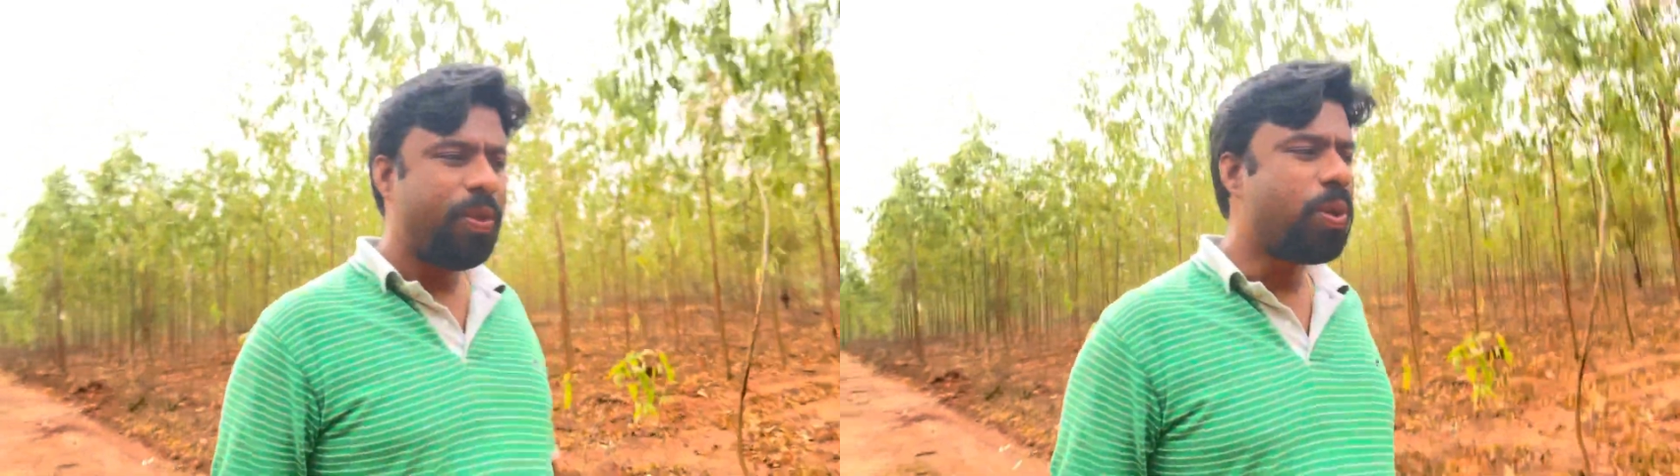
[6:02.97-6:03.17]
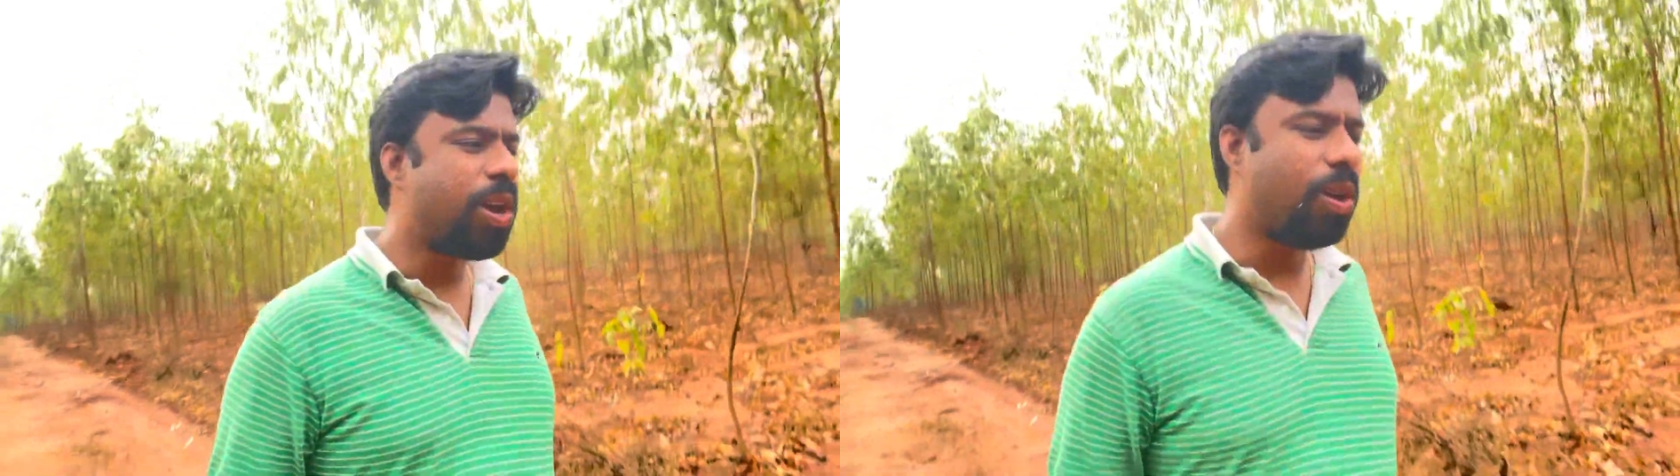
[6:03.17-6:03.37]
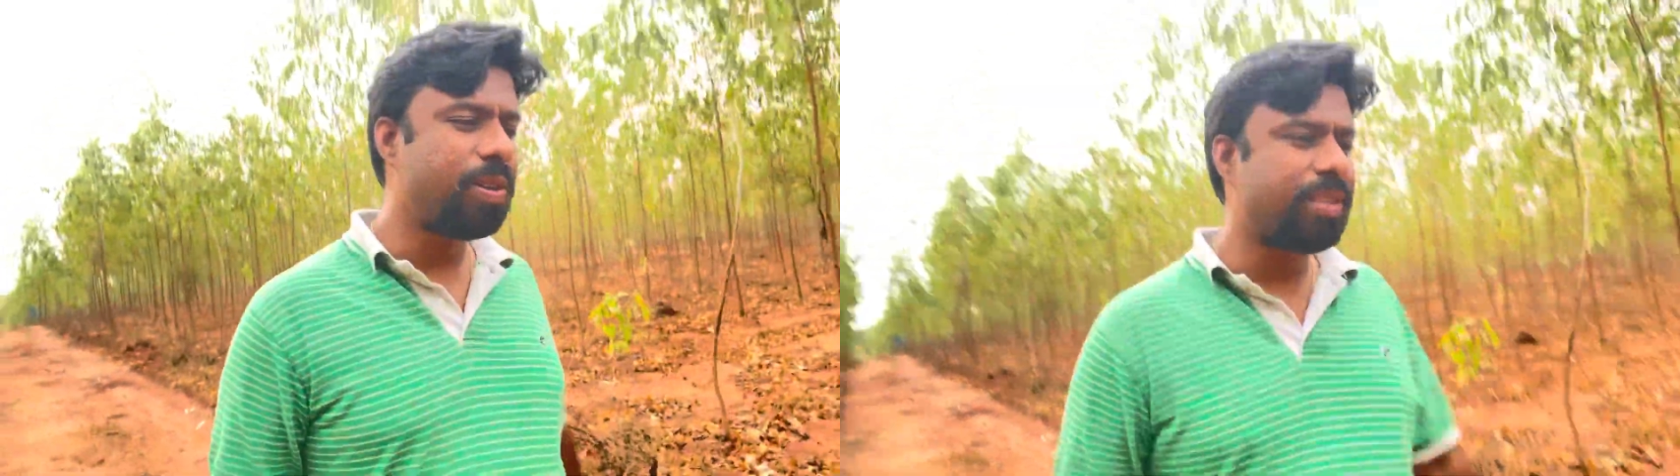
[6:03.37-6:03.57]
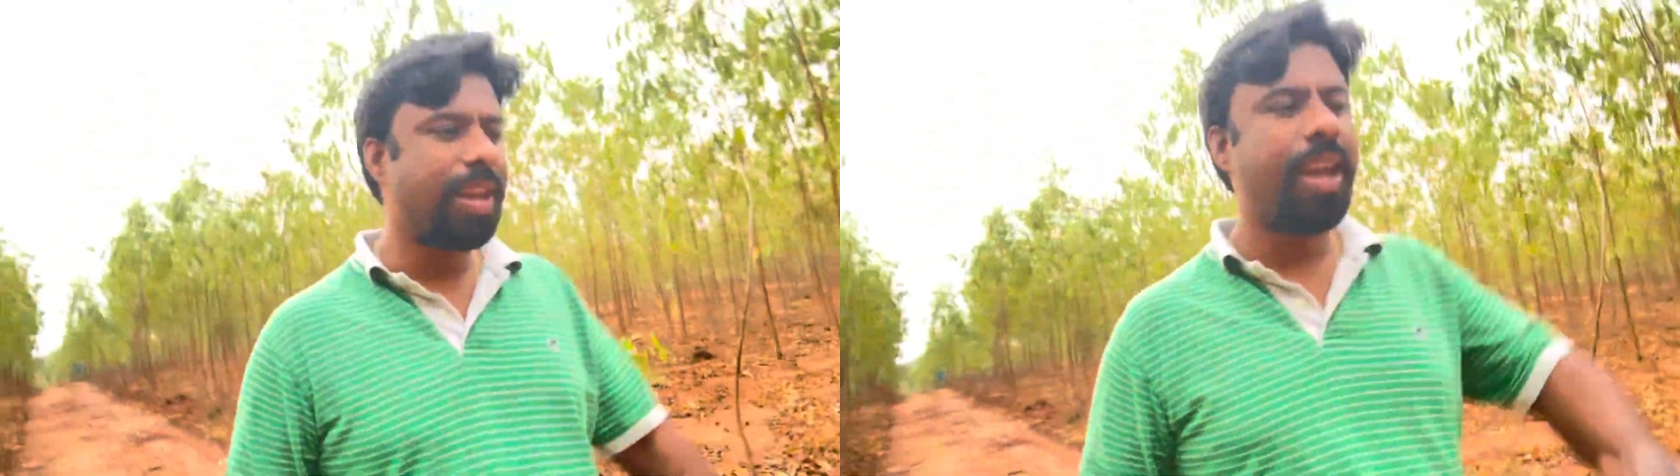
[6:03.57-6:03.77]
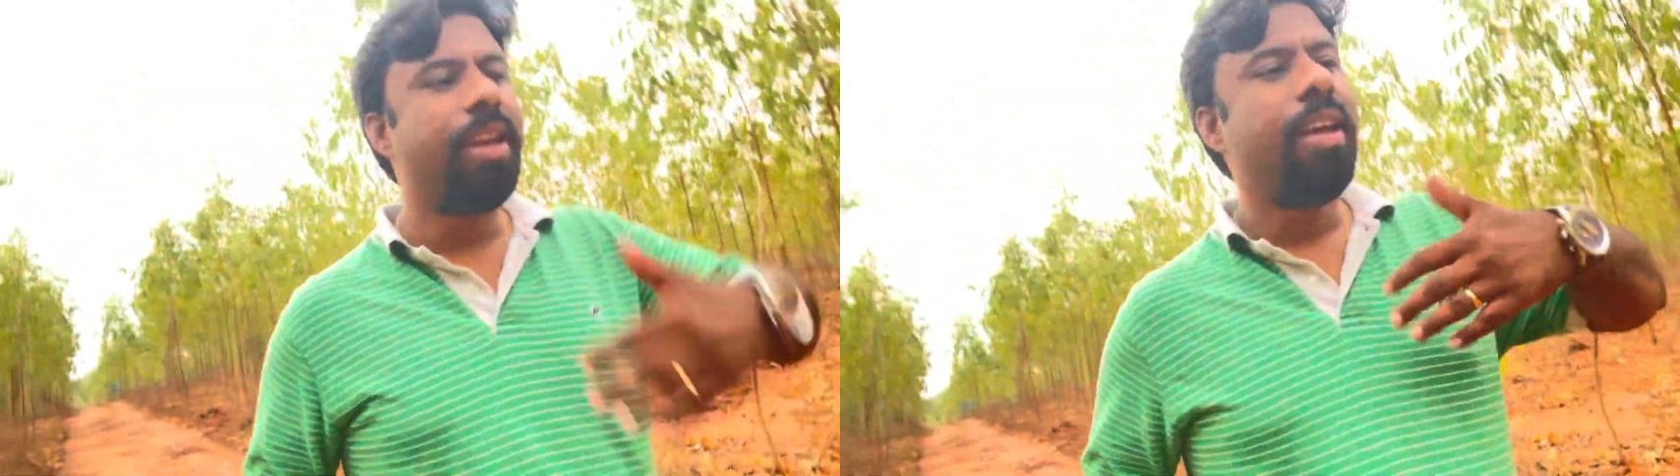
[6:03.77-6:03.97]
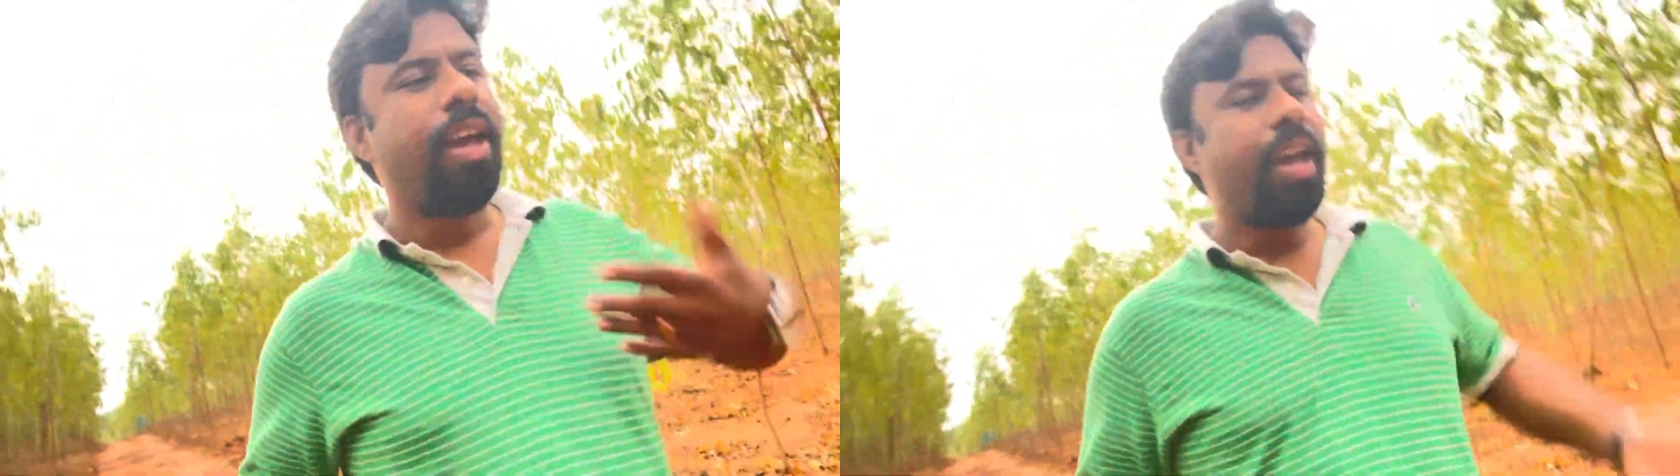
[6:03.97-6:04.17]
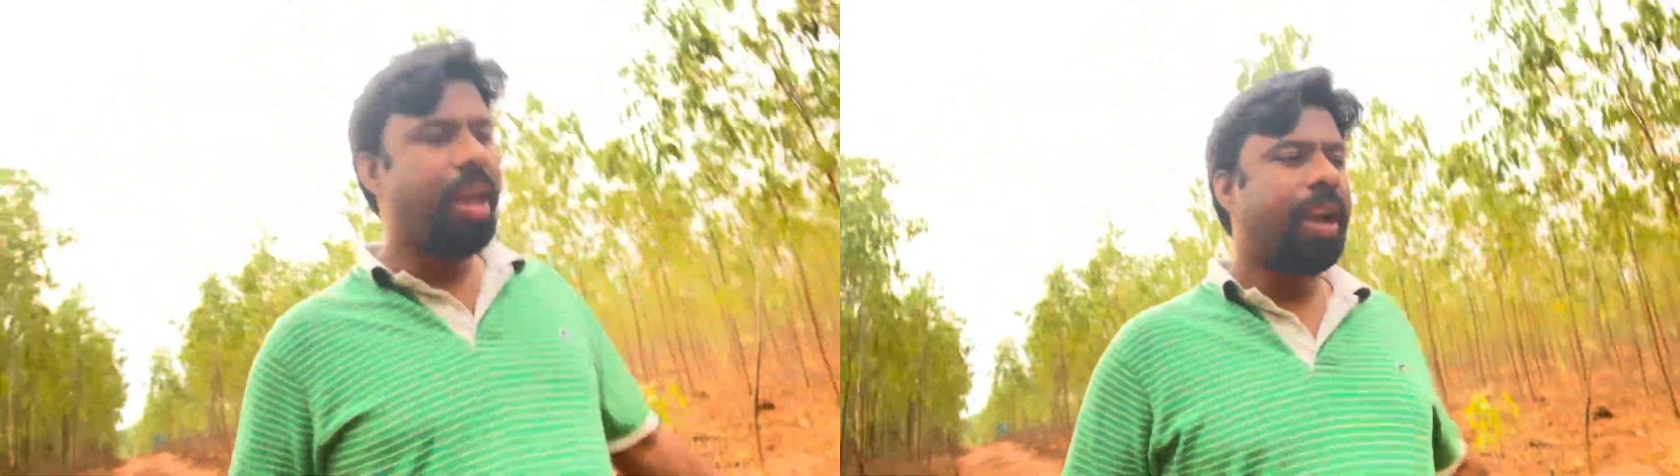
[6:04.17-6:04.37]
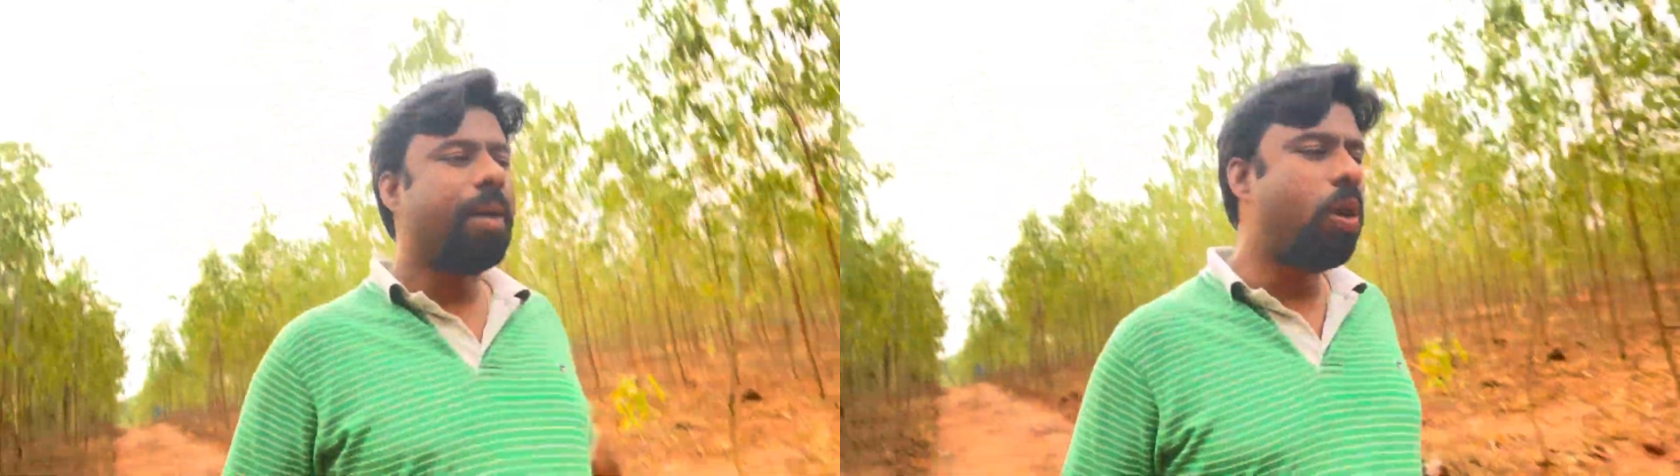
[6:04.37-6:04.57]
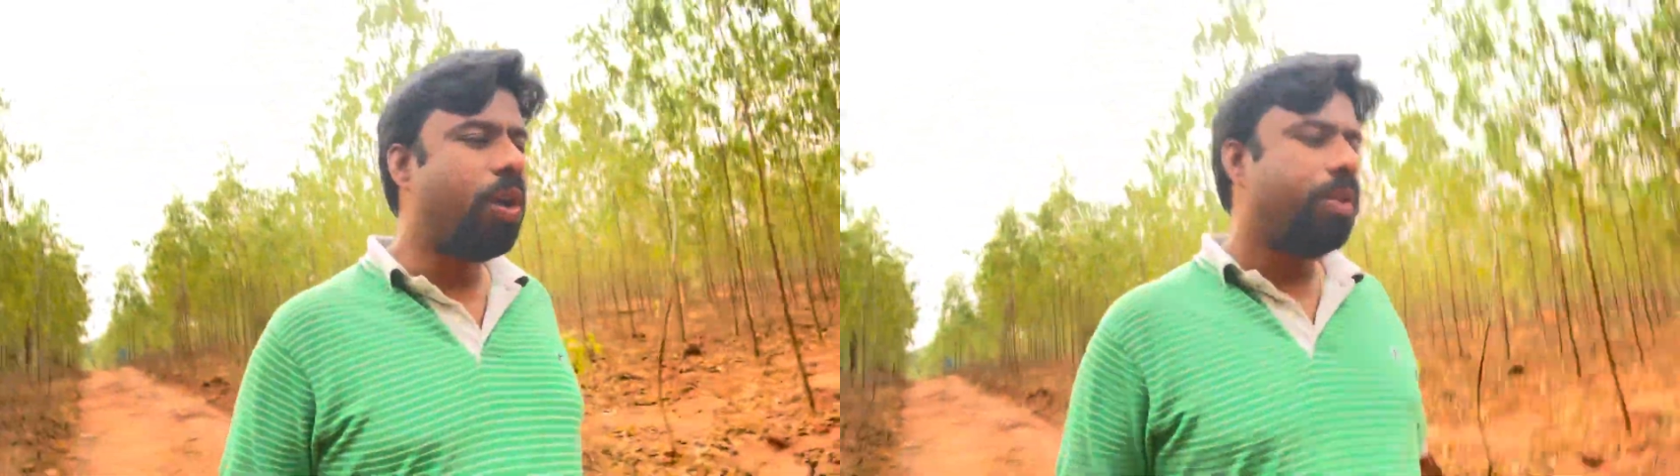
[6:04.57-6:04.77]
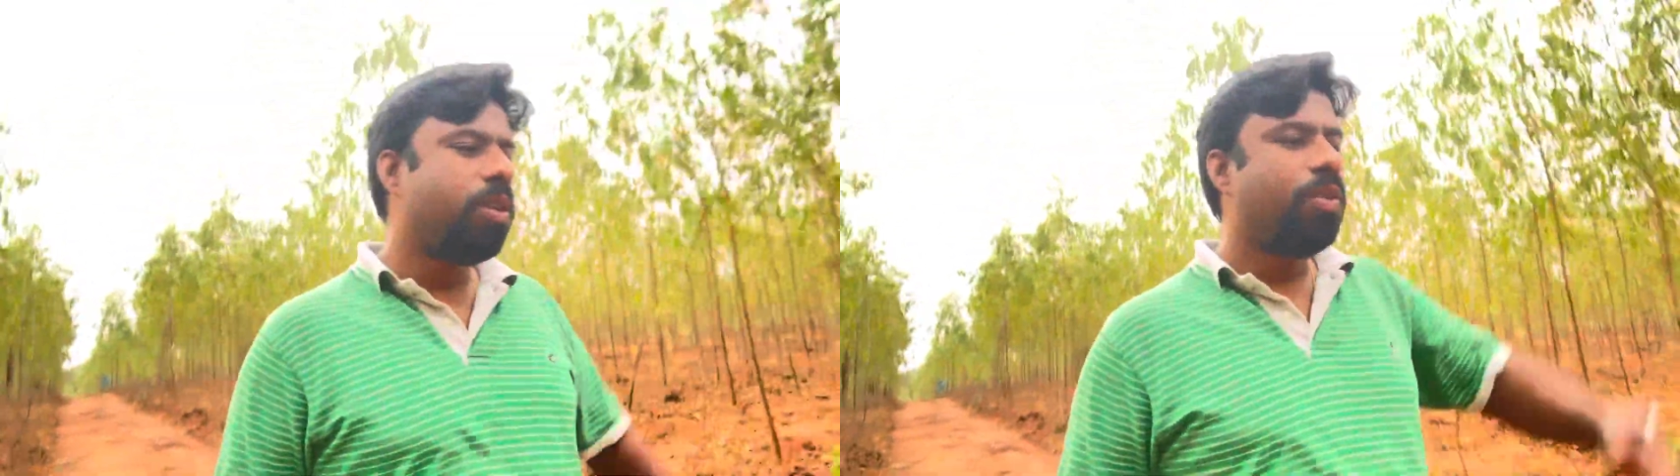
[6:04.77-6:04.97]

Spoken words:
You cannot say, hey, come on,